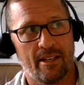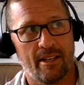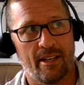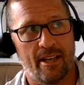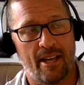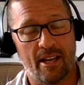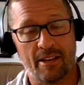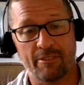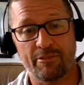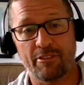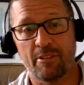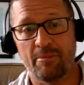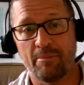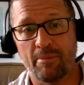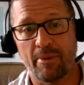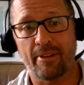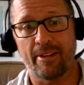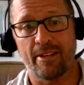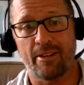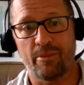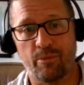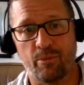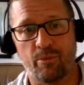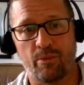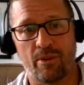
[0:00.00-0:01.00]

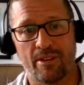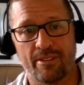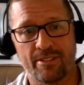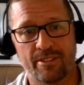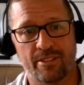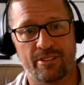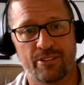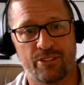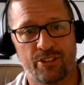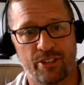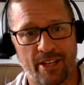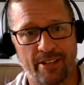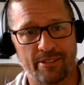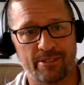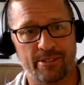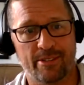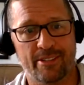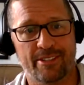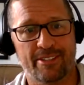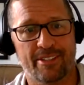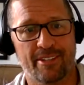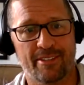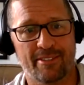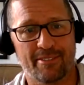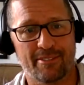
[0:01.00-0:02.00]
everybody wants
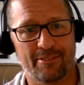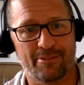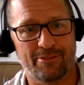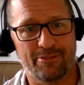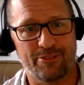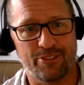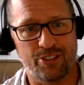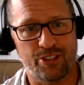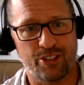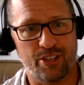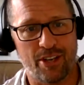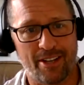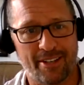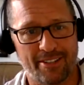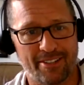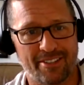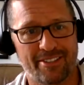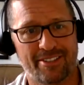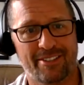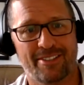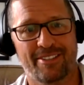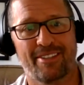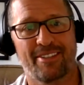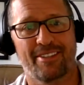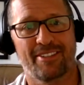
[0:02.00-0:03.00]
generative,
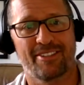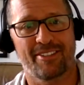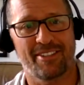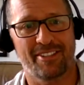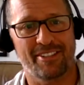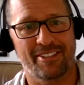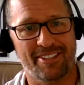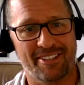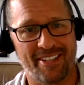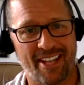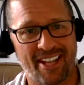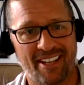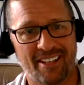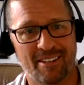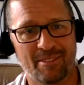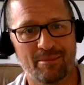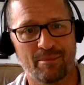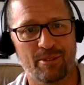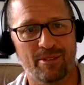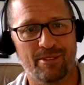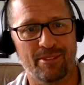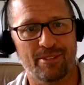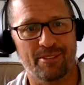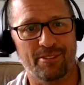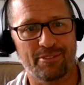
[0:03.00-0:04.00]
just,
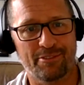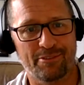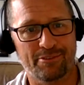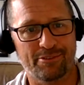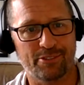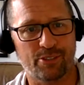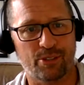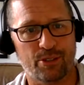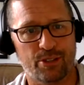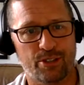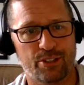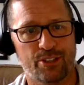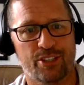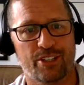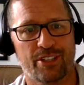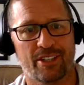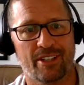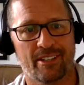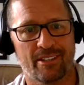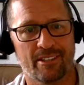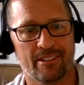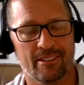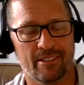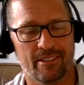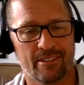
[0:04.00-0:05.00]
sustainable,
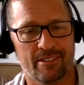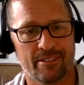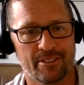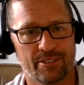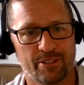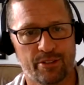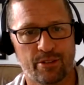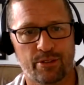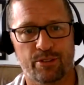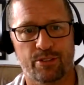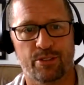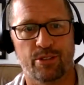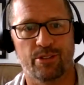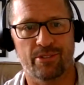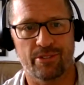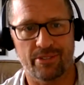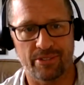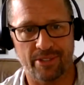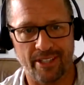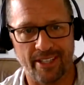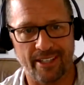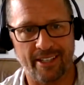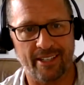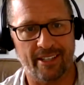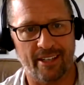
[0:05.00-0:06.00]
flourishing socio
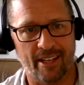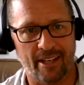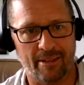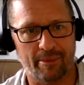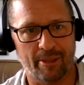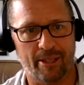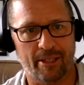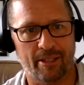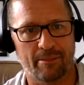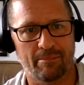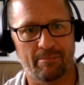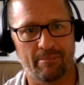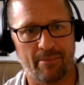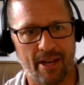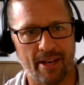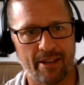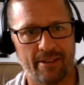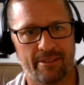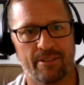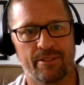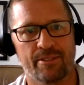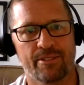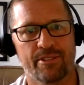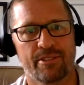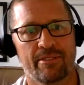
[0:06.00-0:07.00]
and economic
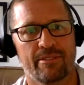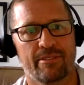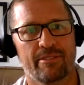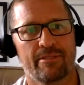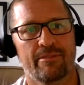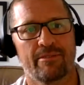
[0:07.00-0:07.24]
models.